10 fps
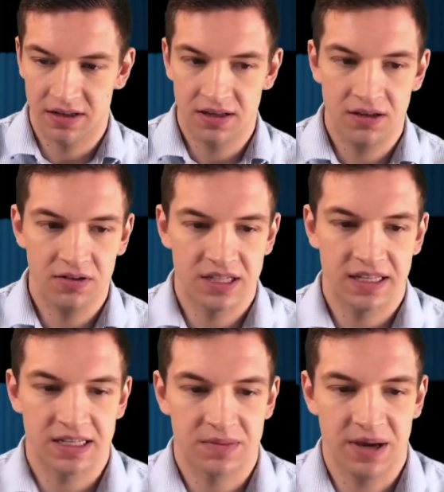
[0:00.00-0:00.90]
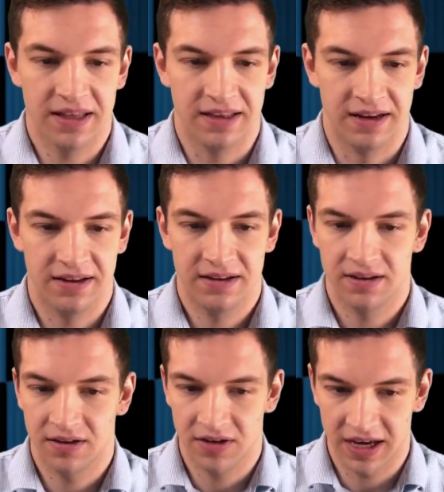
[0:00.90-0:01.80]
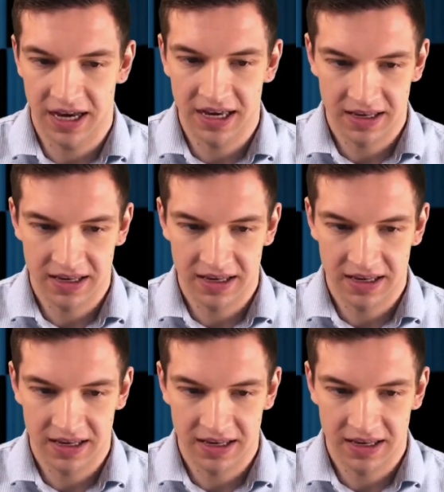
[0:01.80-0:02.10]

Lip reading: using this method, okay?